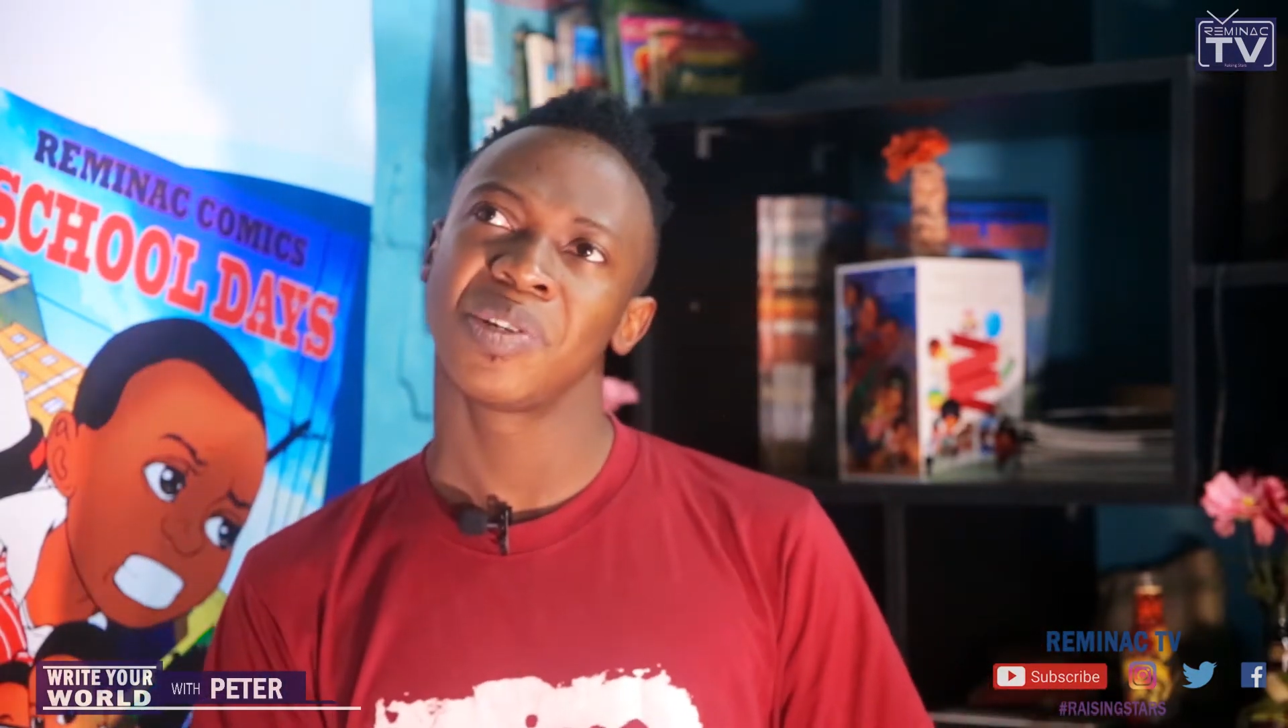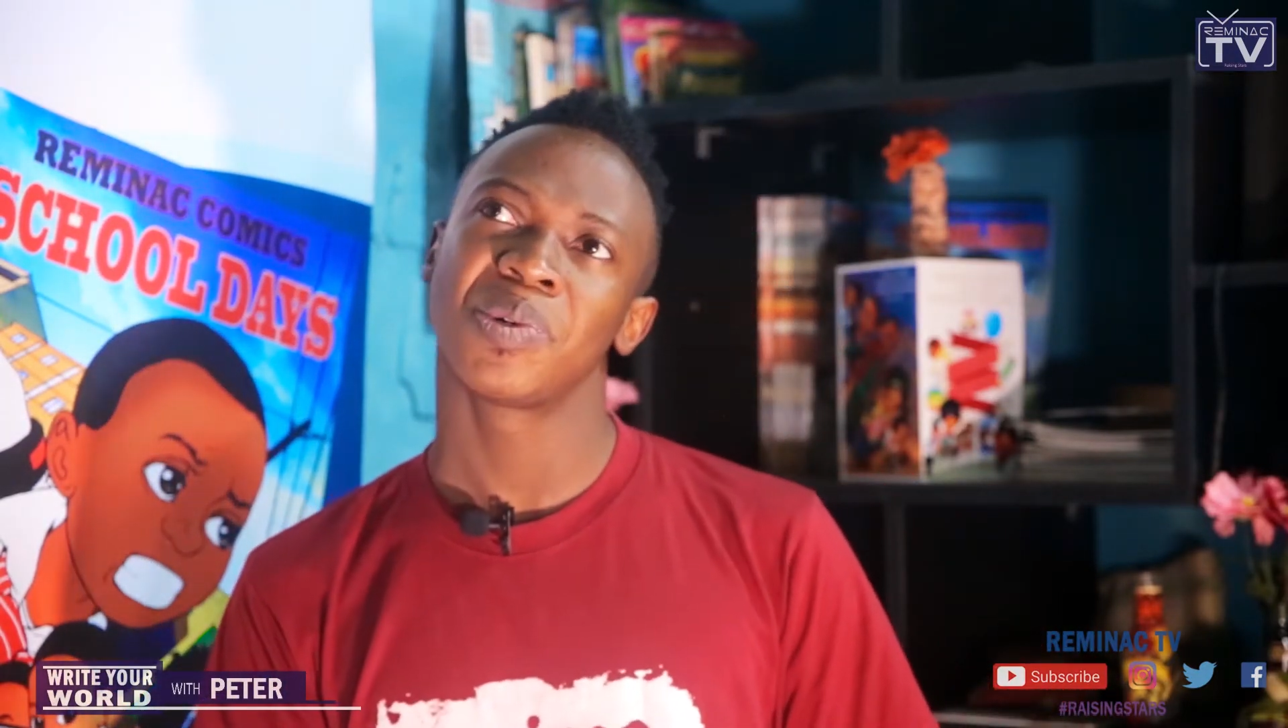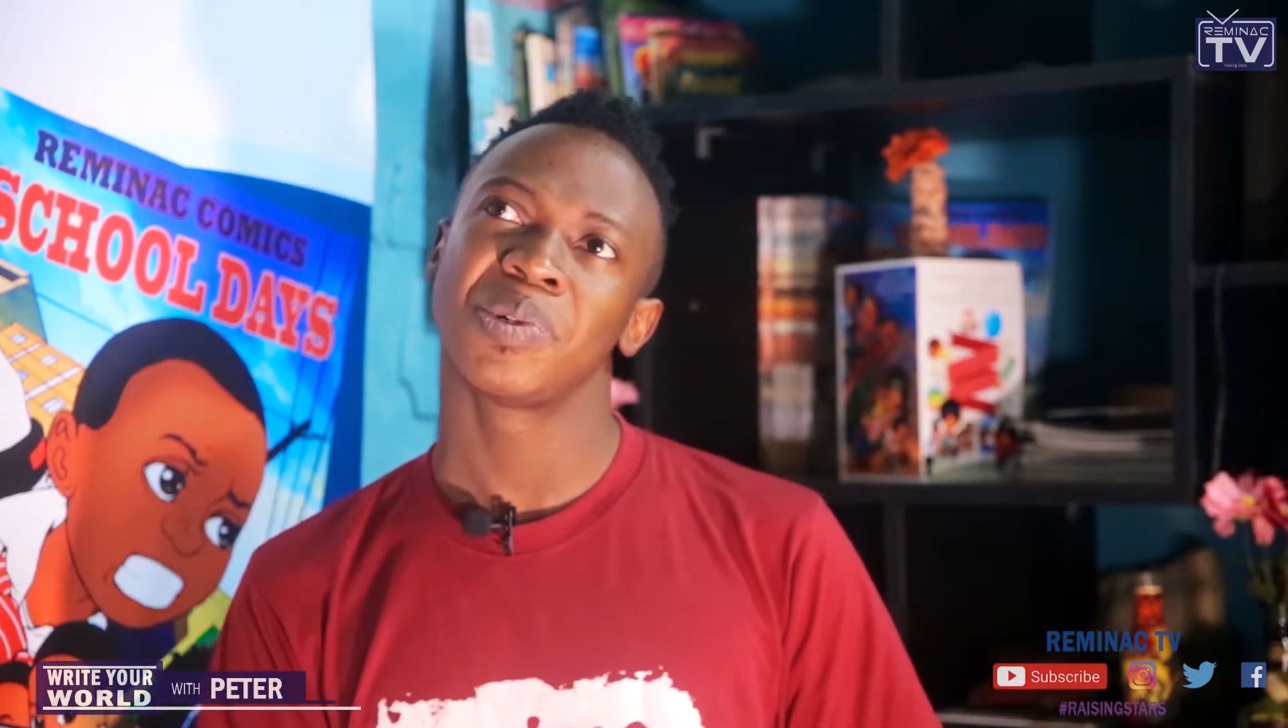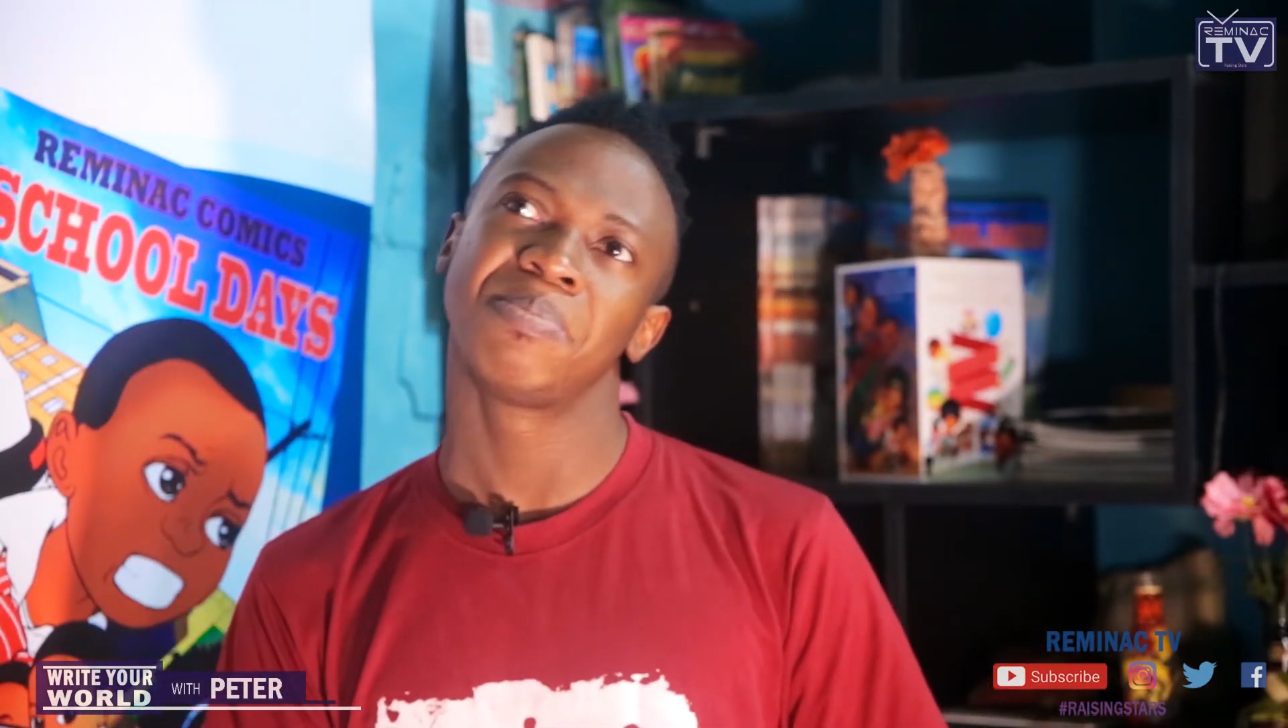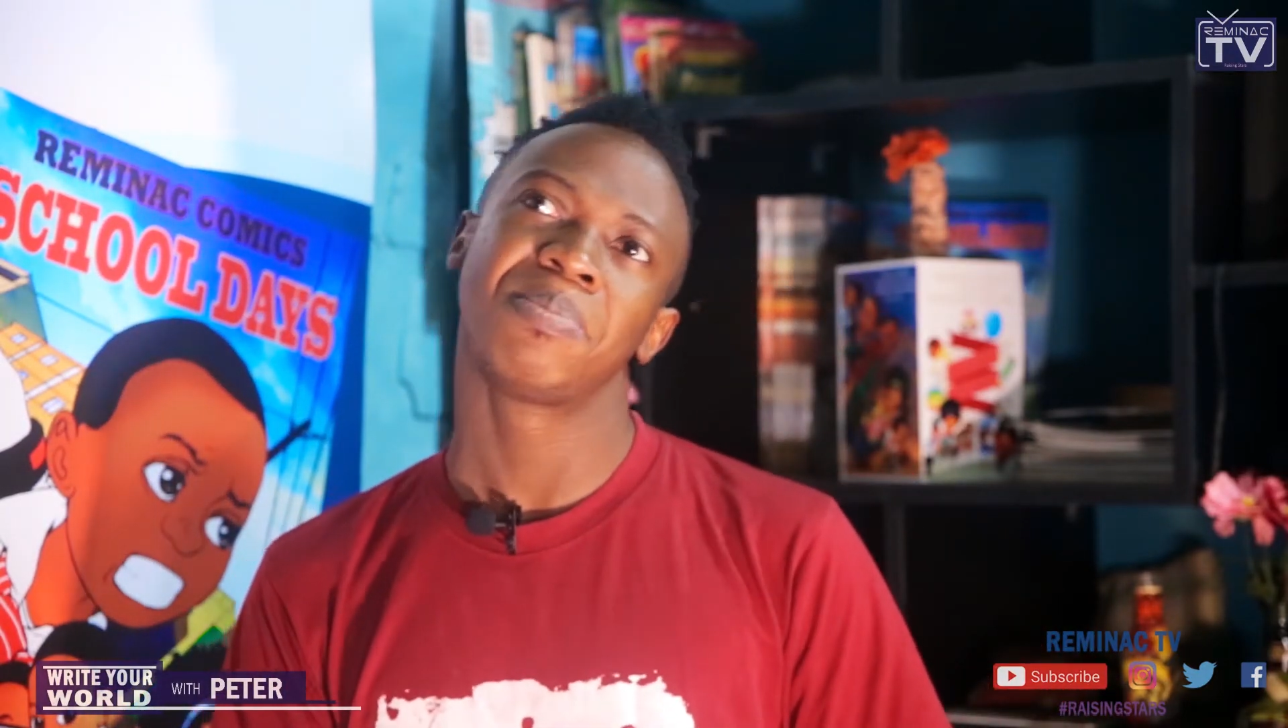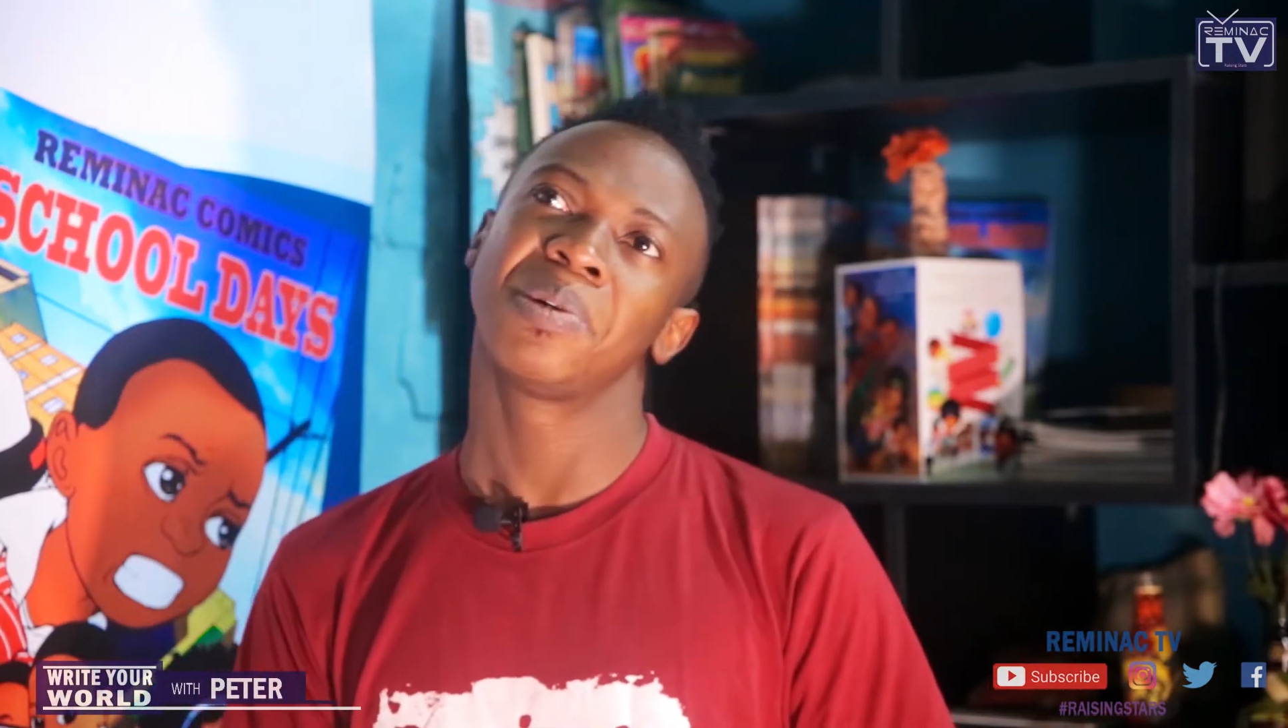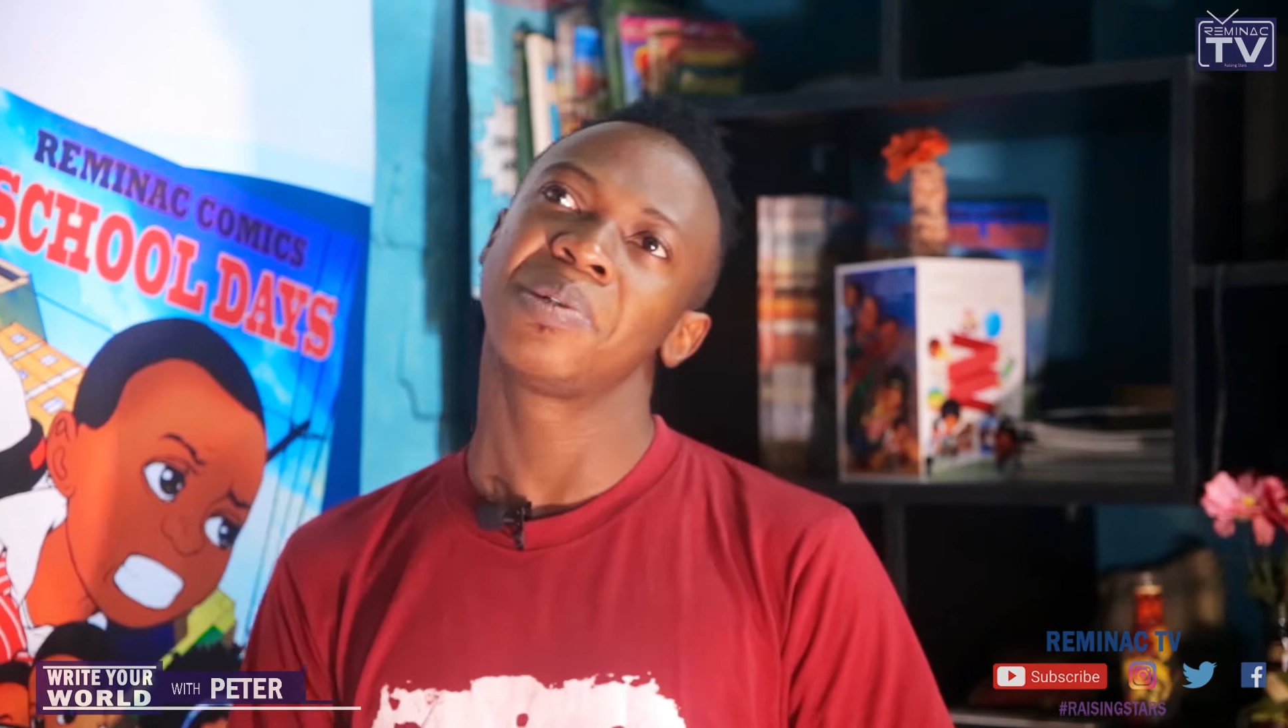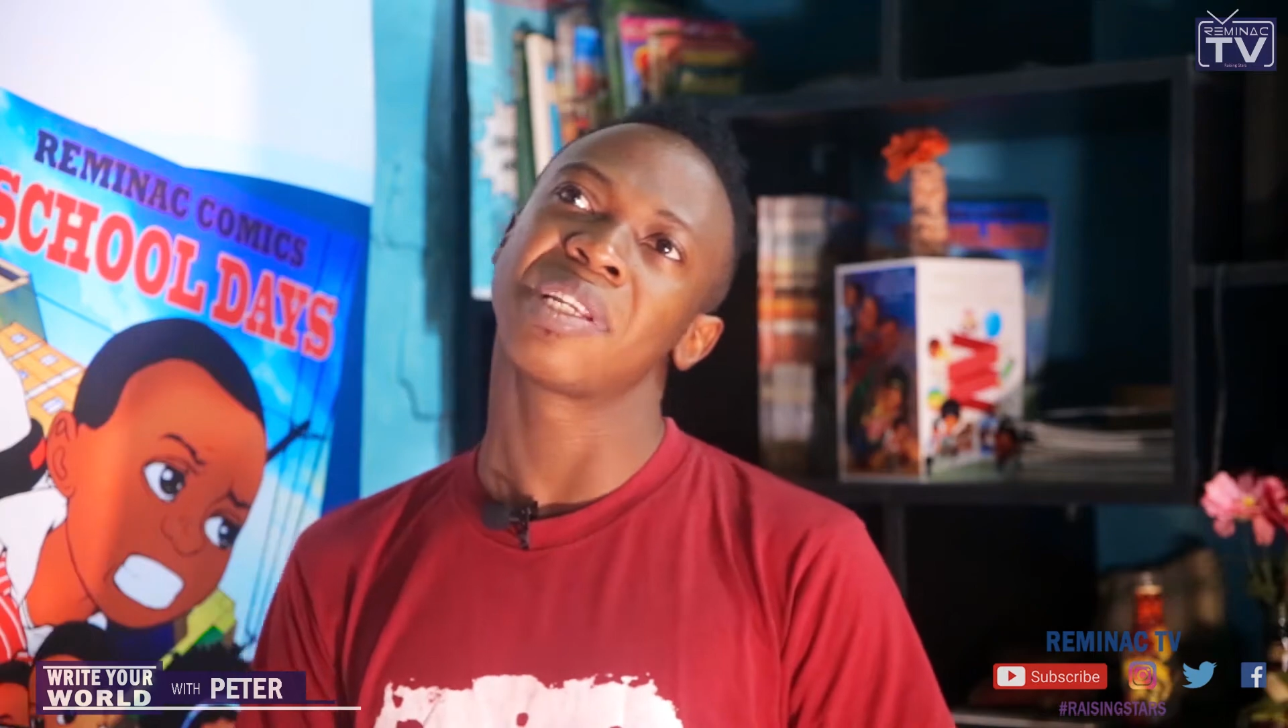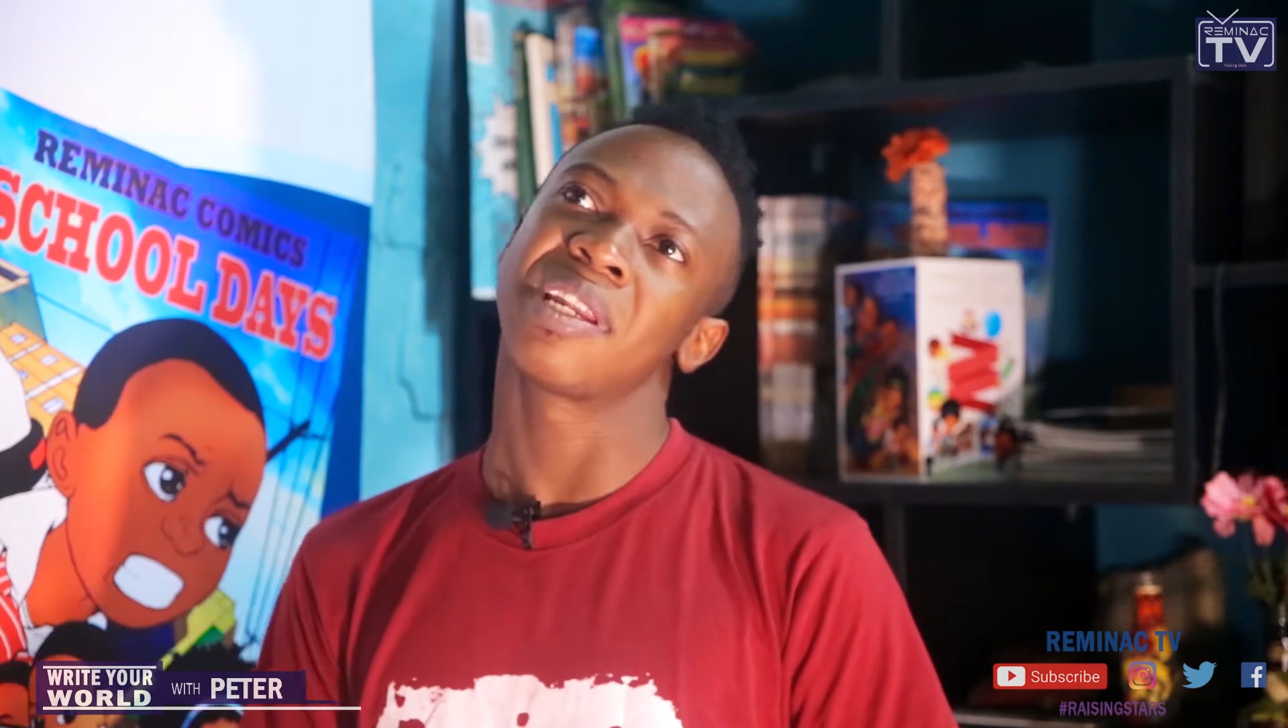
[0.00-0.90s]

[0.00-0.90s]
you could build